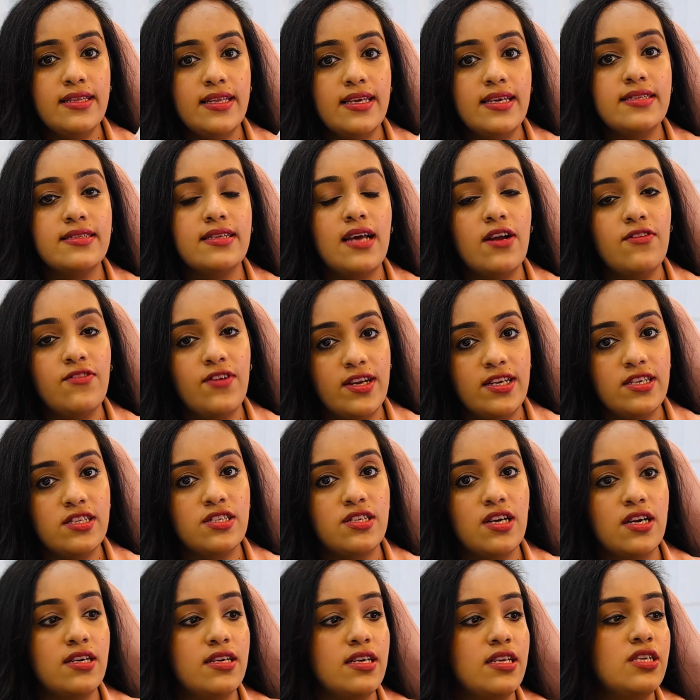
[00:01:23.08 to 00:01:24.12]
these are very
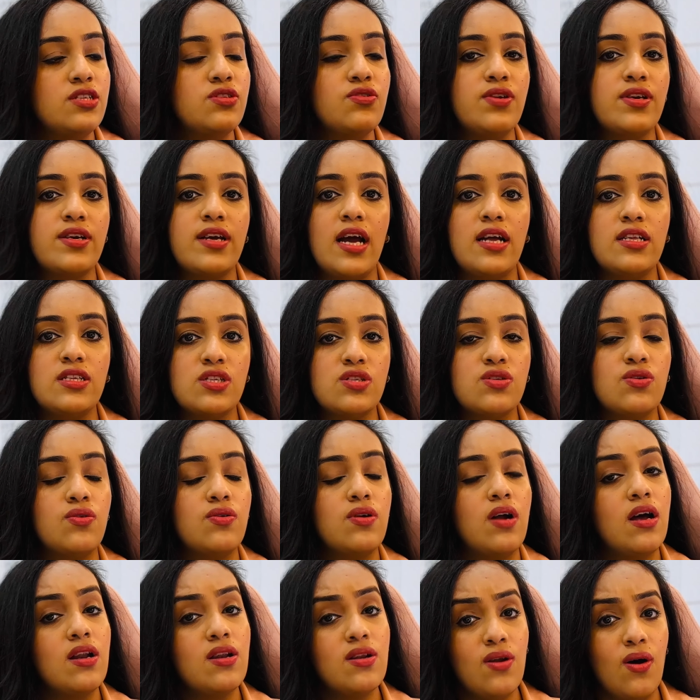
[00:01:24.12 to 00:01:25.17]
sturdy so you can store
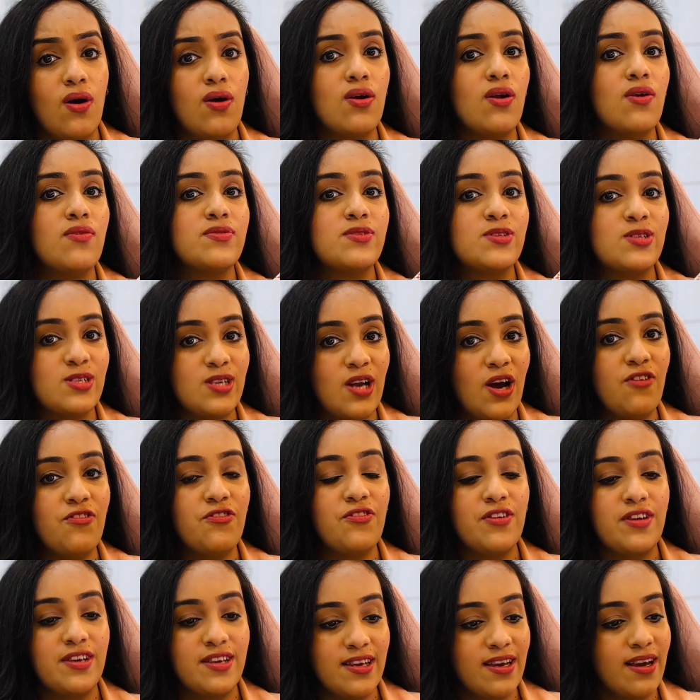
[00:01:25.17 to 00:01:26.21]
a lot of stuff
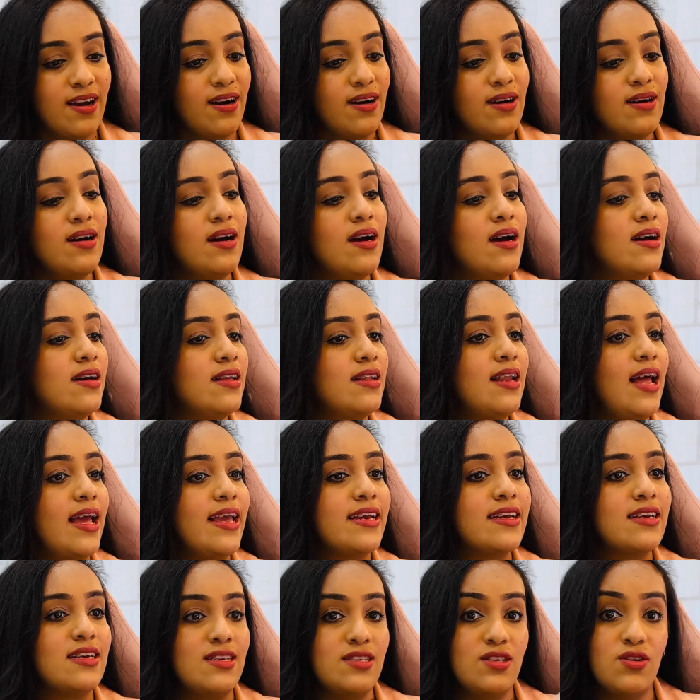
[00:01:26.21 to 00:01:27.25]
here
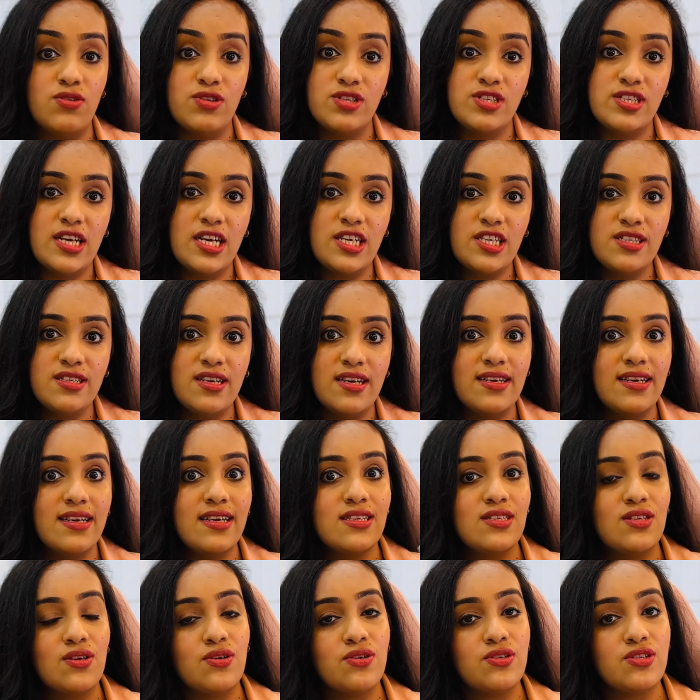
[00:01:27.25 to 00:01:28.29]
like your
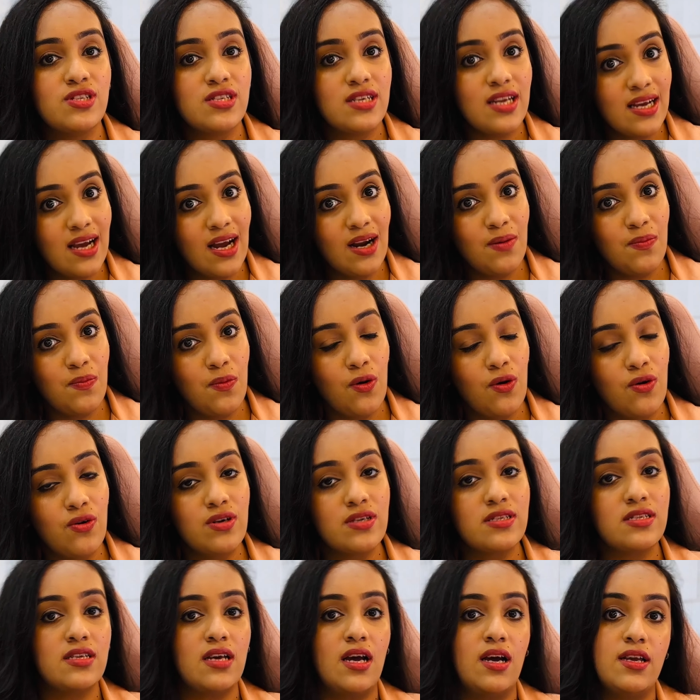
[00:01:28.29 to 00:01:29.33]
stationaries, your sticker
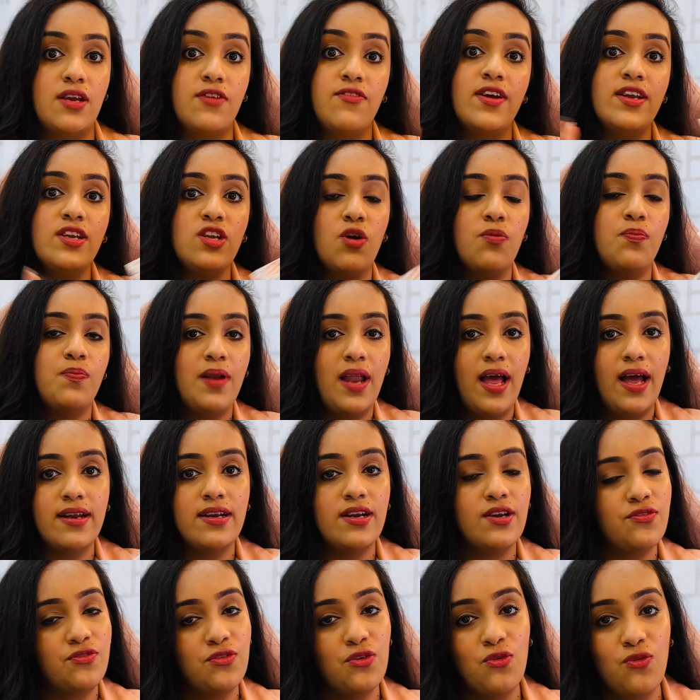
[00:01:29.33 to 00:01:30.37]
books, even your your planner
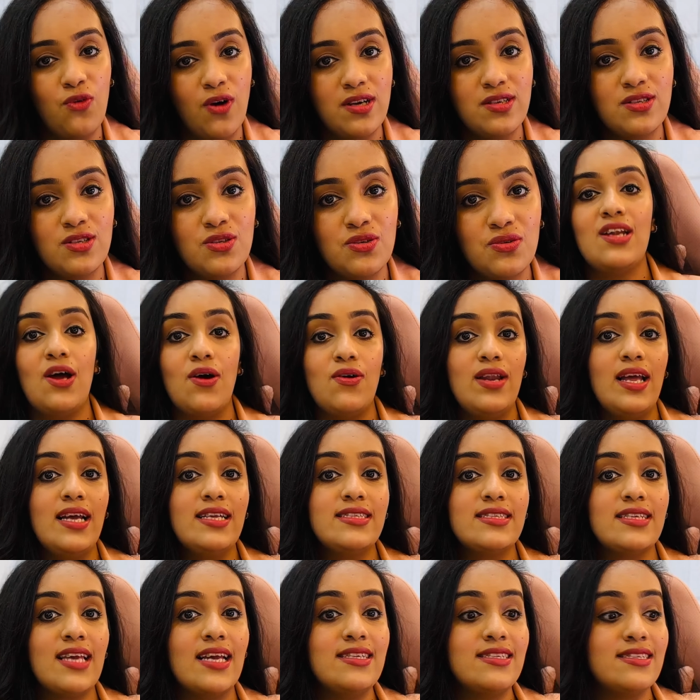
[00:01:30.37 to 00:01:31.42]
if you want to. Now
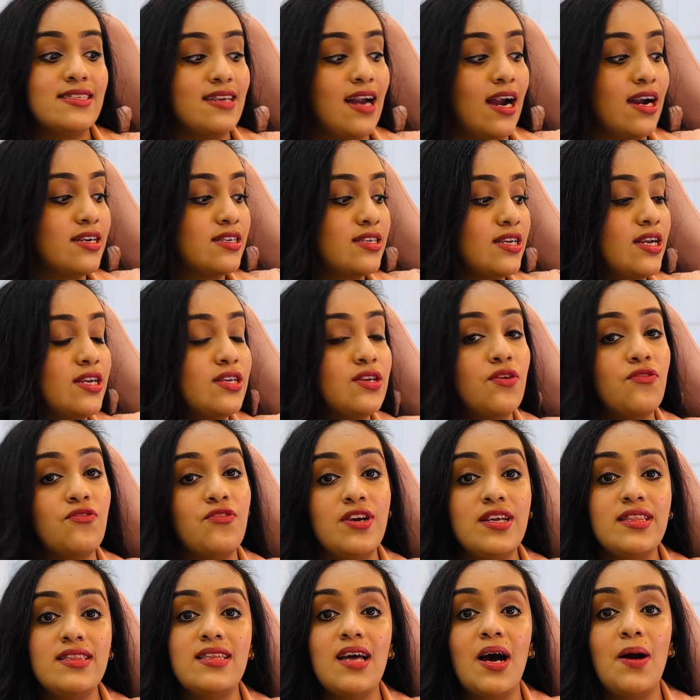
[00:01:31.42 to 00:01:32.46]
let's get started
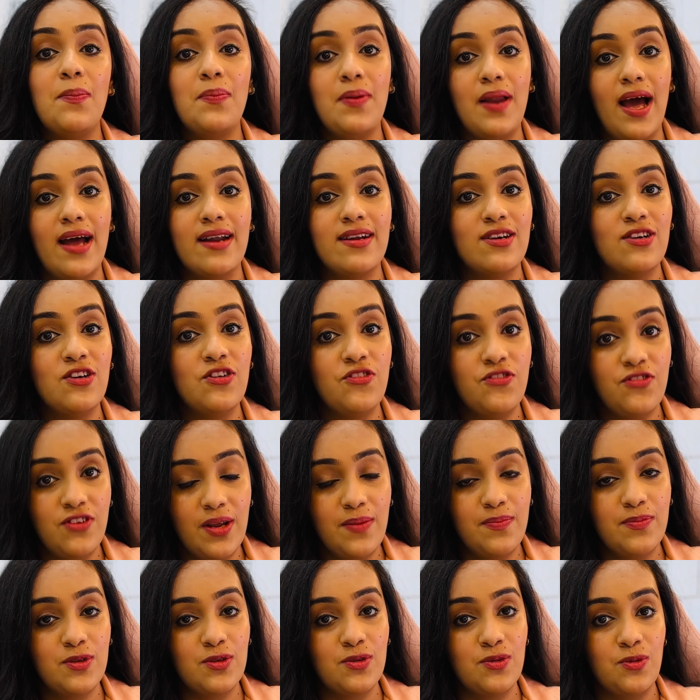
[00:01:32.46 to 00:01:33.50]
with the planner
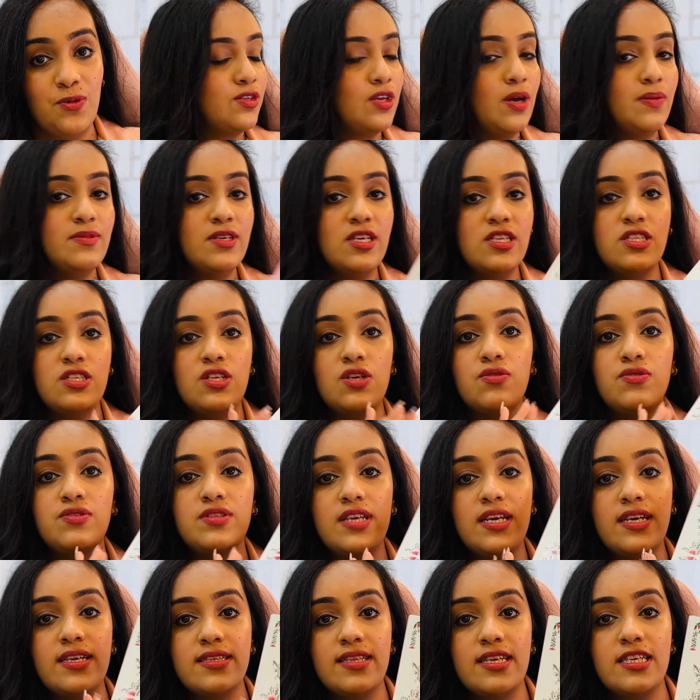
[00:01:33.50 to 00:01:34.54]
flip through. So I'm just
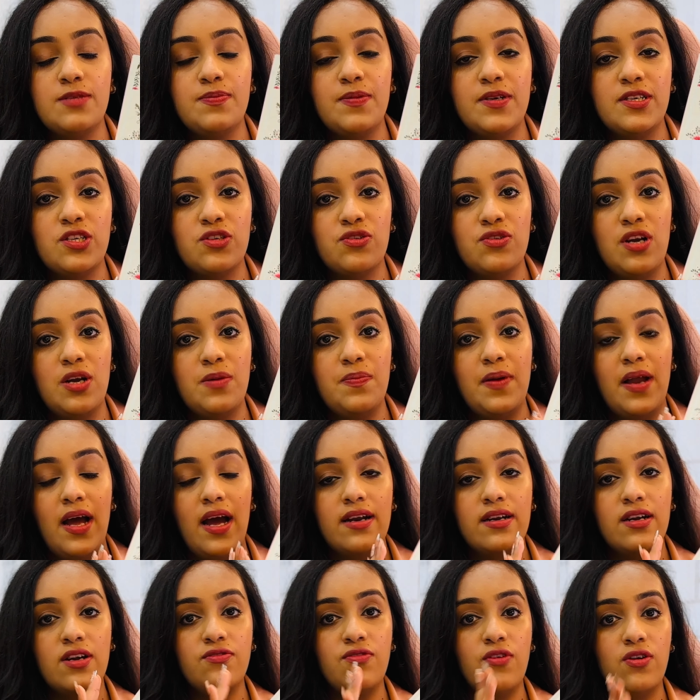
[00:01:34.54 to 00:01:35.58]
using this particular
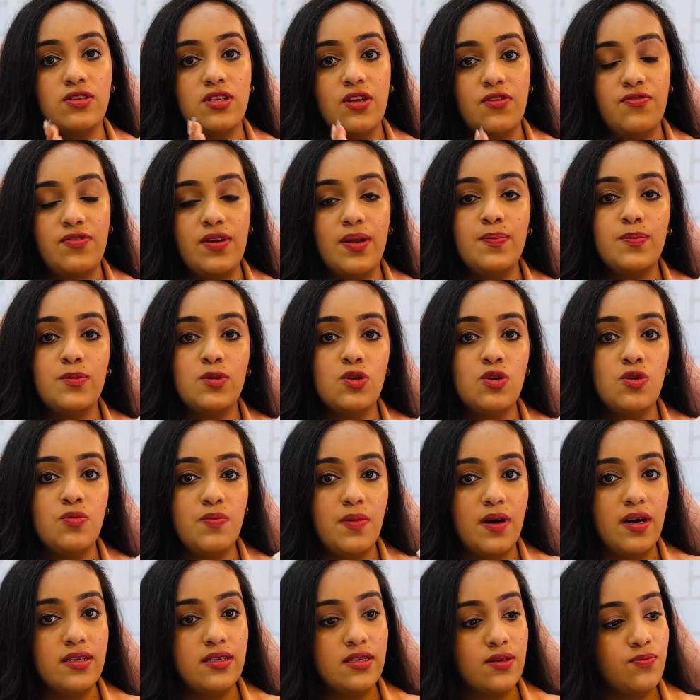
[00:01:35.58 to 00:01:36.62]
planner for the flip through
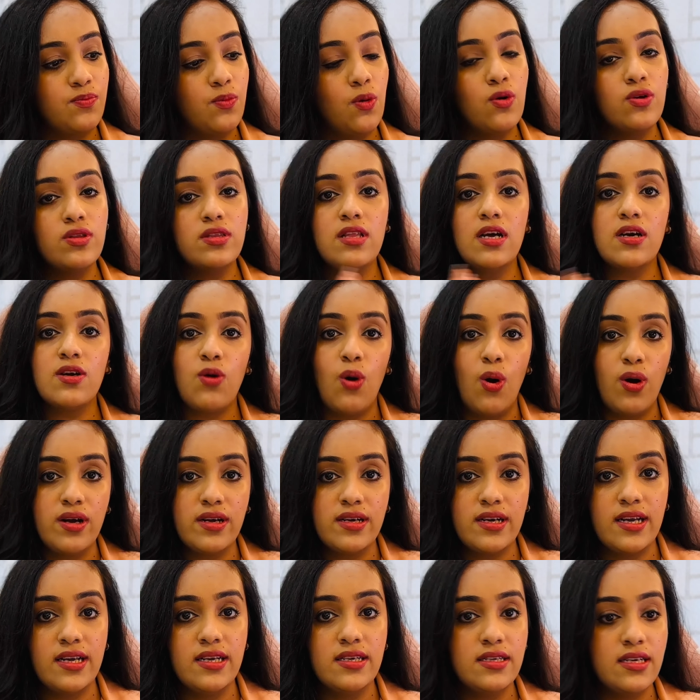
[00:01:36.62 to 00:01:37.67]
but both the
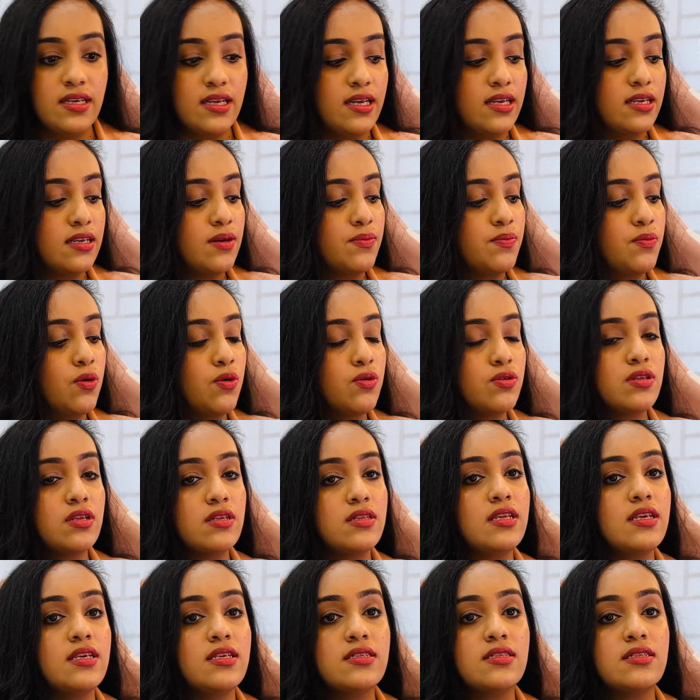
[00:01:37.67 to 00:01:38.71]
content in both
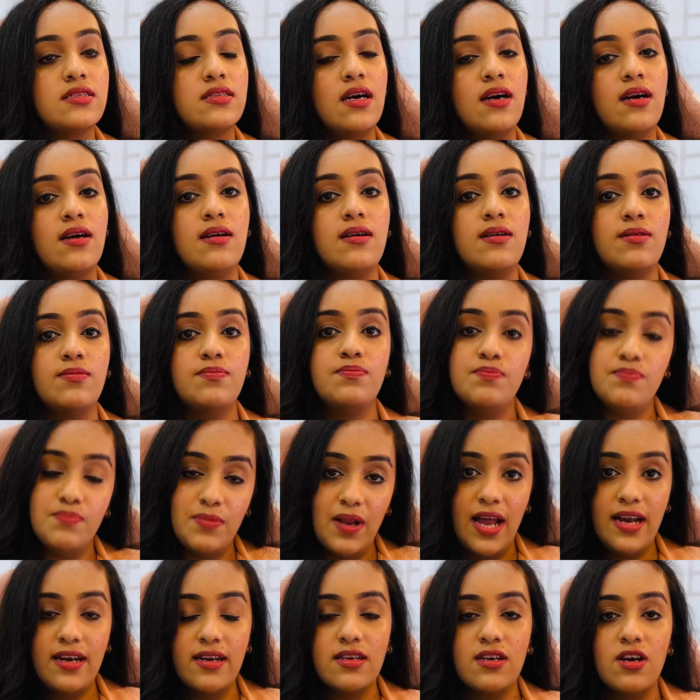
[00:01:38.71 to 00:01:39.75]
these uh,
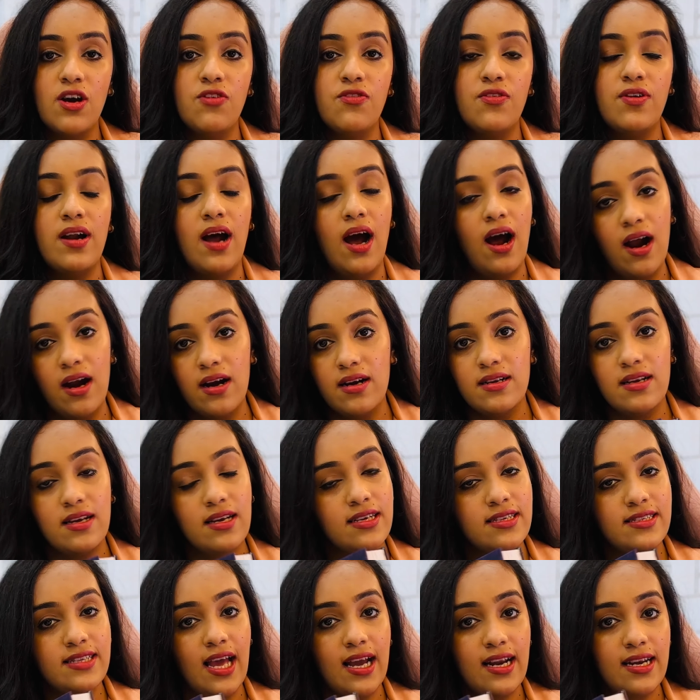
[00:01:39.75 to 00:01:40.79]
planner cover are
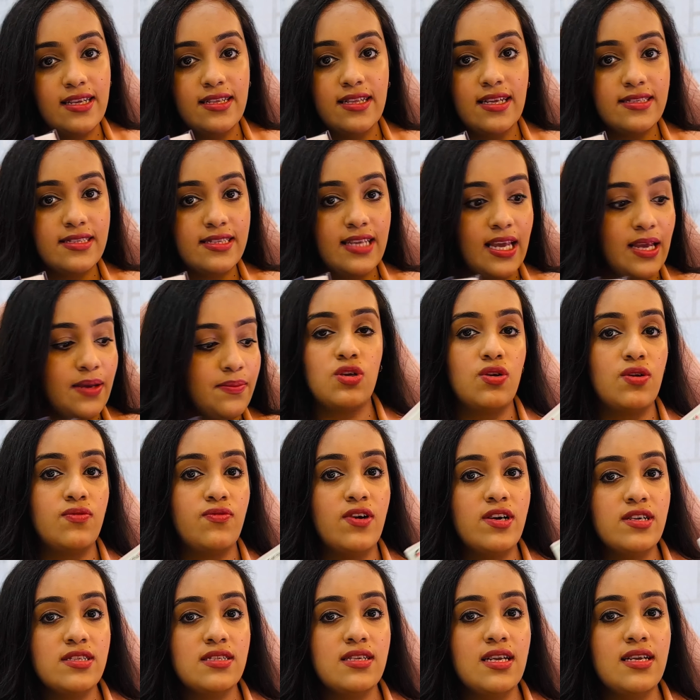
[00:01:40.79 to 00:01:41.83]
exactly the same. So
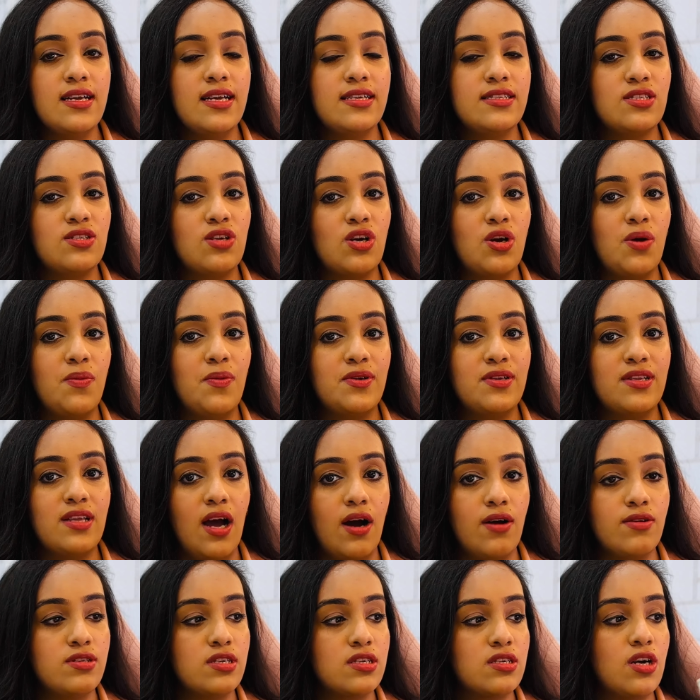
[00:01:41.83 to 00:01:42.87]
firstly let's talk about the
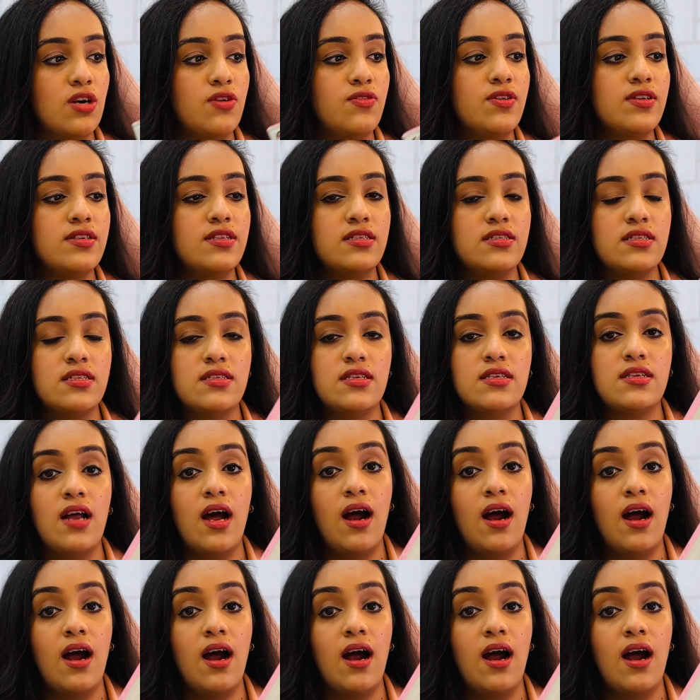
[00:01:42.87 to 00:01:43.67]
outer cover. This is in